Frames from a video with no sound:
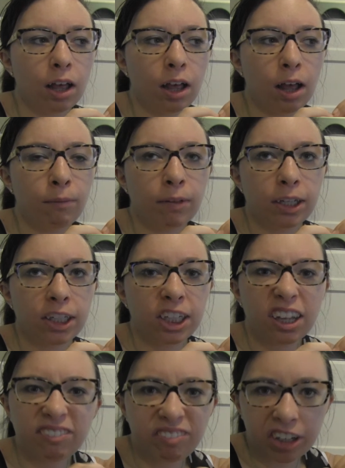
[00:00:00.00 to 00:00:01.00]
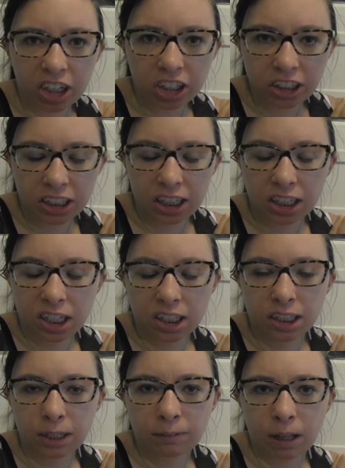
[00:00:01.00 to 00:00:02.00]
I'm like, chicken fingers, and at
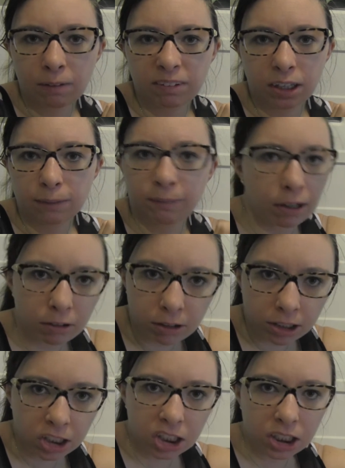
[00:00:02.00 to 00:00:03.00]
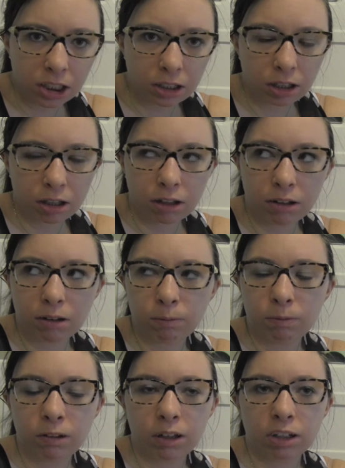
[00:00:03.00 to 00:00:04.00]
the same time it's like macaroni and cheese.
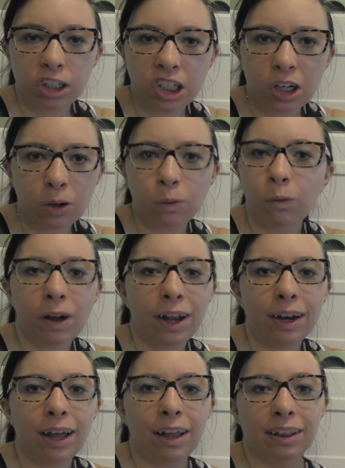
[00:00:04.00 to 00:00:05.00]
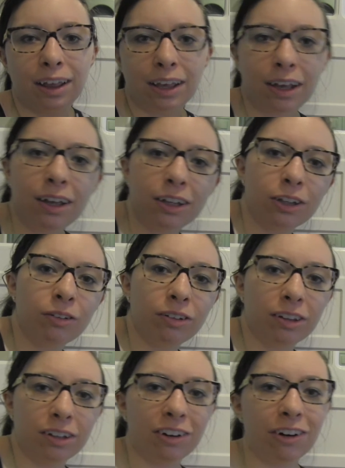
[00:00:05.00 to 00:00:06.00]
I'm like, sure, why not? And like, oh, you
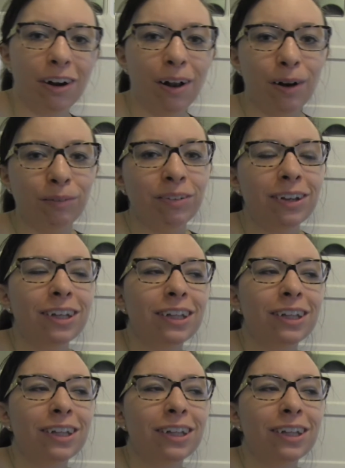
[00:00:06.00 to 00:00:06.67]
twisted her arm.